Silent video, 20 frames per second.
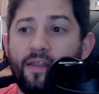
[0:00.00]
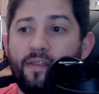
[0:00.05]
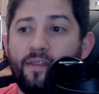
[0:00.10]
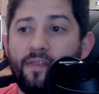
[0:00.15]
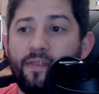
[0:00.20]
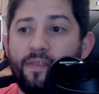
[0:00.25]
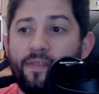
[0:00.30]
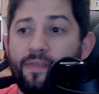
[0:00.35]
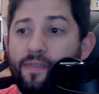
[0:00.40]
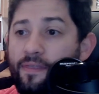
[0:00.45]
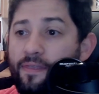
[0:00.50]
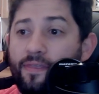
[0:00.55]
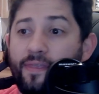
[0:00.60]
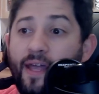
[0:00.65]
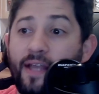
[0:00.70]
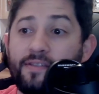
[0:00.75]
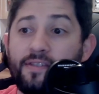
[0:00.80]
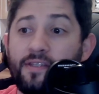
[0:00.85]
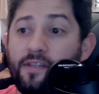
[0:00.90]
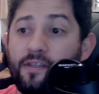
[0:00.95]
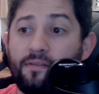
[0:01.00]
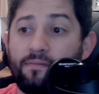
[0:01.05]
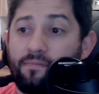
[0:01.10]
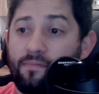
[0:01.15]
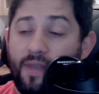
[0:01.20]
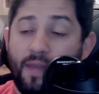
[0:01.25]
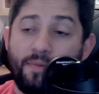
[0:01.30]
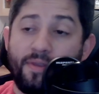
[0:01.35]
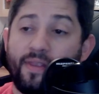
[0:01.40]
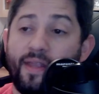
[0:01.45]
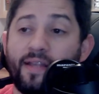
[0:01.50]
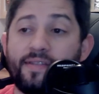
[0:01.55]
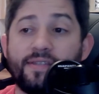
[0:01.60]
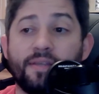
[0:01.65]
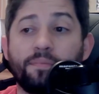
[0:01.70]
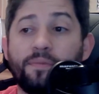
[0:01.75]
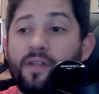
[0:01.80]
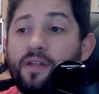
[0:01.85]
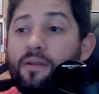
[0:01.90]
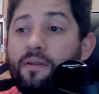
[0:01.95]
know, that's a, I mean, that's
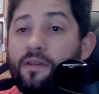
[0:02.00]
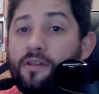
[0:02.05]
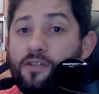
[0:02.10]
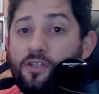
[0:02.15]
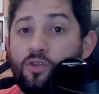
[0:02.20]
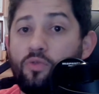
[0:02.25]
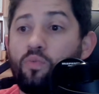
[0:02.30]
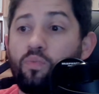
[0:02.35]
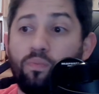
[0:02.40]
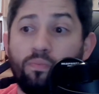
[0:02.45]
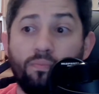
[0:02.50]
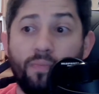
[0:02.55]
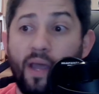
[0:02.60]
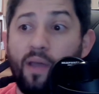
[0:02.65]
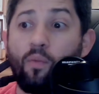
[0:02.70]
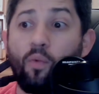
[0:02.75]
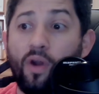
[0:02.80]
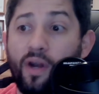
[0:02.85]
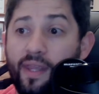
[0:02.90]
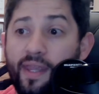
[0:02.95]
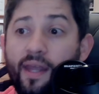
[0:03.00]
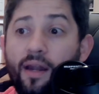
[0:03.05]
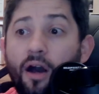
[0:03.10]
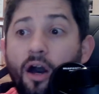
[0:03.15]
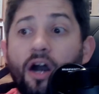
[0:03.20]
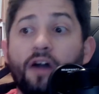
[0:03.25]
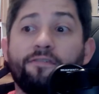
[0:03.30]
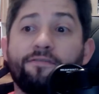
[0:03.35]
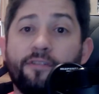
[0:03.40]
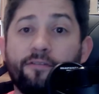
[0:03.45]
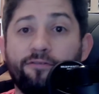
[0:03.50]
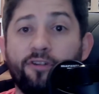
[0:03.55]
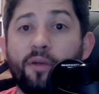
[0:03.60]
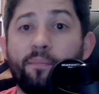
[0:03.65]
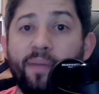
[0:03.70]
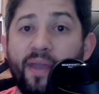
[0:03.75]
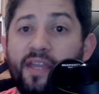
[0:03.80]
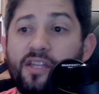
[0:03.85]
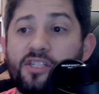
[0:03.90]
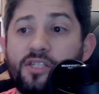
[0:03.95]
something that you might want to get off the
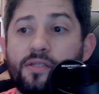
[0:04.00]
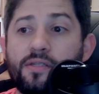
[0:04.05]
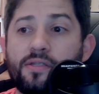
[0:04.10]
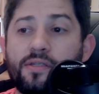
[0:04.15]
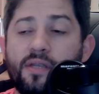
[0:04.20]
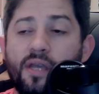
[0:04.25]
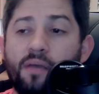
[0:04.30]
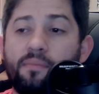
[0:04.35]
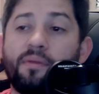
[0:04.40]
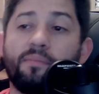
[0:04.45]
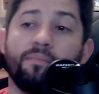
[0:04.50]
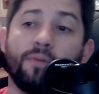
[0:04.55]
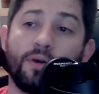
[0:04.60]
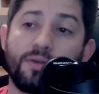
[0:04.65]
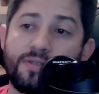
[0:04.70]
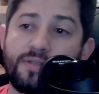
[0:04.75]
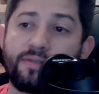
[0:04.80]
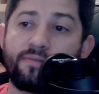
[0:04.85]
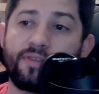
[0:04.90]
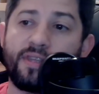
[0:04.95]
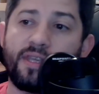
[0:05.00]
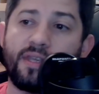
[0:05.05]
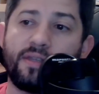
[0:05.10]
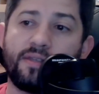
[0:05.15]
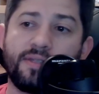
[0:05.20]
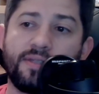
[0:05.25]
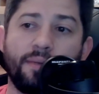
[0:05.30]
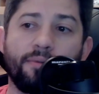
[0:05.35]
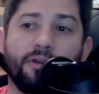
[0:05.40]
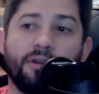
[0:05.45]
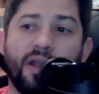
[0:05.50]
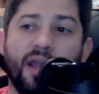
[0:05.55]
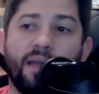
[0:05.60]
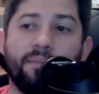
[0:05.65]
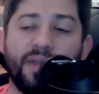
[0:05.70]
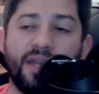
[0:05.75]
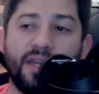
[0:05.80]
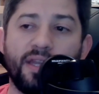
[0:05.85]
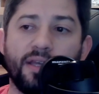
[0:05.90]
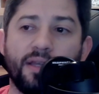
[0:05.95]
front pages. I mean, most of the Democrat
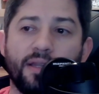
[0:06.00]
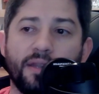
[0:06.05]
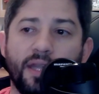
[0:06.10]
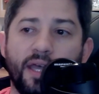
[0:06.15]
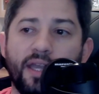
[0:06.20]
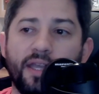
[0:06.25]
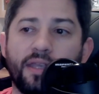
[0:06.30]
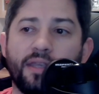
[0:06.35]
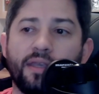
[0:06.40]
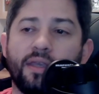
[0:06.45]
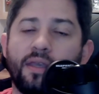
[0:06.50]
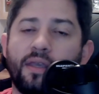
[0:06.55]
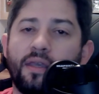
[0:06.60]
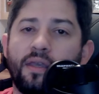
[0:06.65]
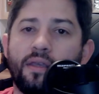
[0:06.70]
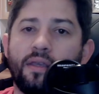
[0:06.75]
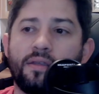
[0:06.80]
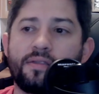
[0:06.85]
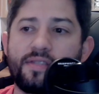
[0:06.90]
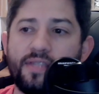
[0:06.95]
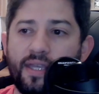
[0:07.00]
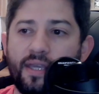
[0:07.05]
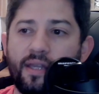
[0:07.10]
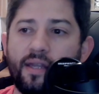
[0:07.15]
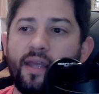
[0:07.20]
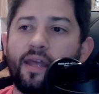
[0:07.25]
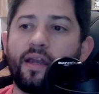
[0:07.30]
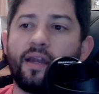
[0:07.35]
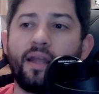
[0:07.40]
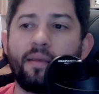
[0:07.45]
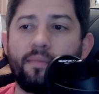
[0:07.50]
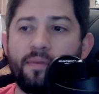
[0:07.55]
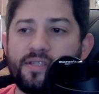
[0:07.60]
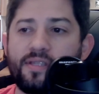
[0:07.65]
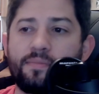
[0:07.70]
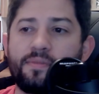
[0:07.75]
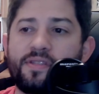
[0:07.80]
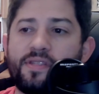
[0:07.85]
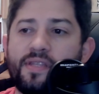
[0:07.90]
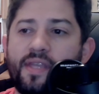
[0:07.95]
media, like C N N and M
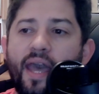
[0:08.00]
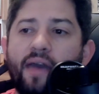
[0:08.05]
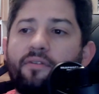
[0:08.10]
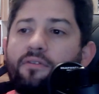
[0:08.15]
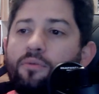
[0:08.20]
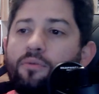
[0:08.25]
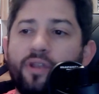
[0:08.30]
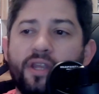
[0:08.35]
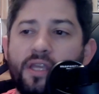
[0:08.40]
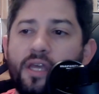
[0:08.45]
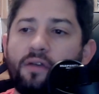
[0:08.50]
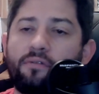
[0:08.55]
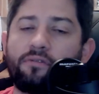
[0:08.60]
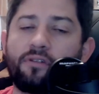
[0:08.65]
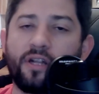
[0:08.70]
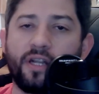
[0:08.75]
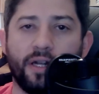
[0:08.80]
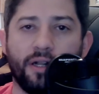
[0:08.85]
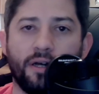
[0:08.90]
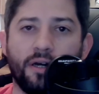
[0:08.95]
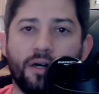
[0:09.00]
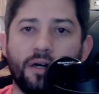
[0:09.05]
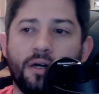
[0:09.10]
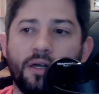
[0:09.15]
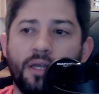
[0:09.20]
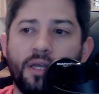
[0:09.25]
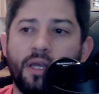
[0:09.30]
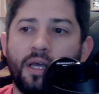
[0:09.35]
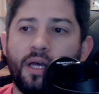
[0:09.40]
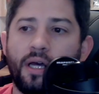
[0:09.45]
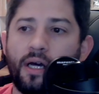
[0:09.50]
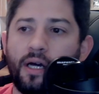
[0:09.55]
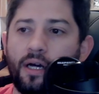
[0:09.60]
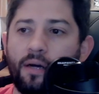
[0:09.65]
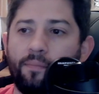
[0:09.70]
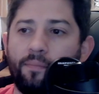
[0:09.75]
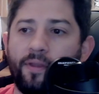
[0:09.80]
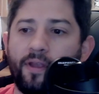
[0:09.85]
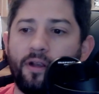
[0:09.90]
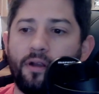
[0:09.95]
S N B C, haven't really covered it at all.
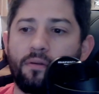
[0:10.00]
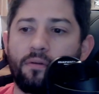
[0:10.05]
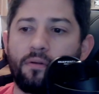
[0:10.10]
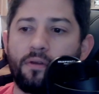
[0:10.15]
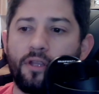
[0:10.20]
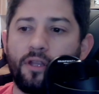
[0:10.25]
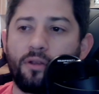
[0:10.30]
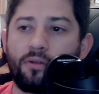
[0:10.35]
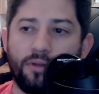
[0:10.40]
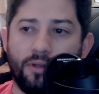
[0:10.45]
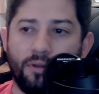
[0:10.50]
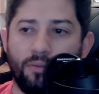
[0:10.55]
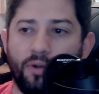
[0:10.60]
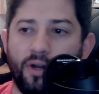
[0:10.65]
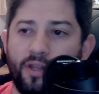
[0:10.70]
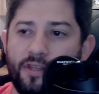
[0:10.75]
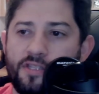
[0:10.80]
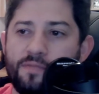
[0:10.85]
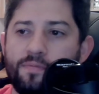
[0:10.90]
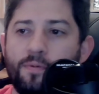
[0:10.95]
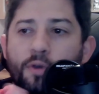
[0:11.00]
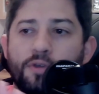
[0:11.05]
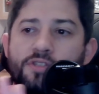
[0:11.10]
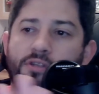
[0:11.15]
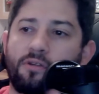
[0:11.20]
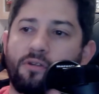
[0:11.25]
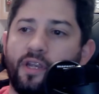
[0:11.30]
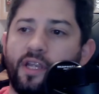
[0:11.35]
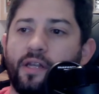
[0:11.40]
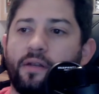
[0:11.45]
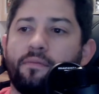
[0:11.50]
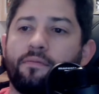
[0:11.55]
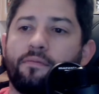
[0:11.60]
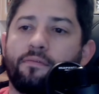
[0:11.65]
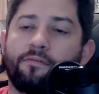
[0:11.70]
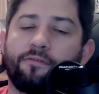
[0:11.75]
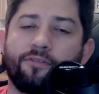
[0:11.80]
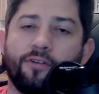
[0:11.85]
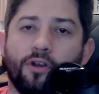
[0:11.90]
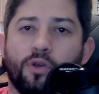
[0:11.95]
Um, they're, you know, they're running the smoke screen
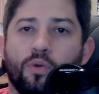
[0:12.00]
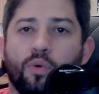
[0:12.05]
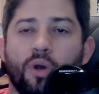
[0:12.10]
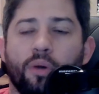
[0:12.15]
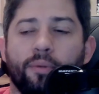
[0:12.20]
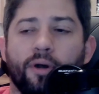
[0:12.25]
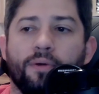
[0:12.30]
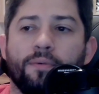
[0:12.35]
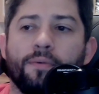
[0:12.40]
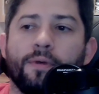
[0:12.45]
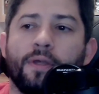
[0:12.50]
for Cuomo